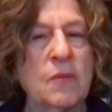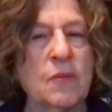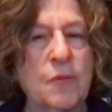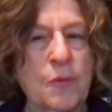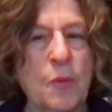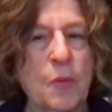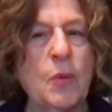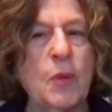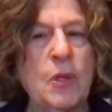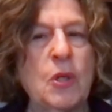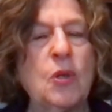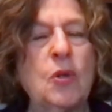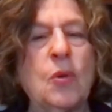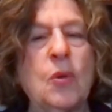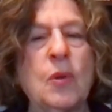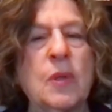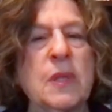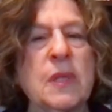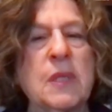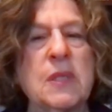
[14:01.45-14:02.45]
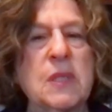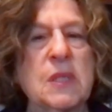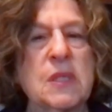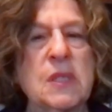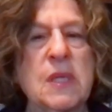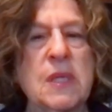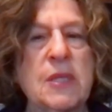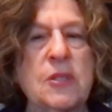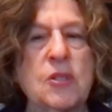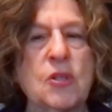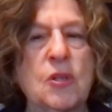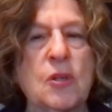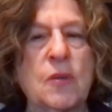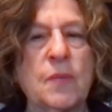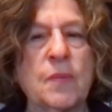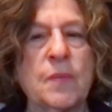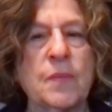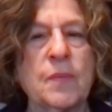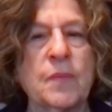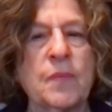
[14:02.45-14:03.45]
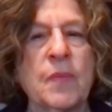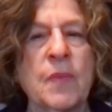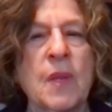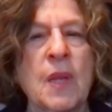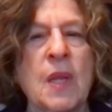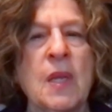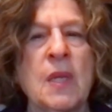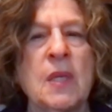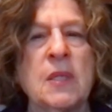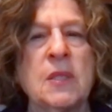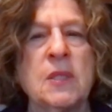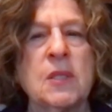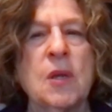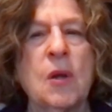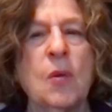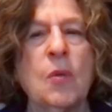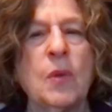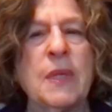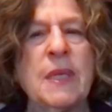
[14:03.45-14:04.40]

for renewal is essential. So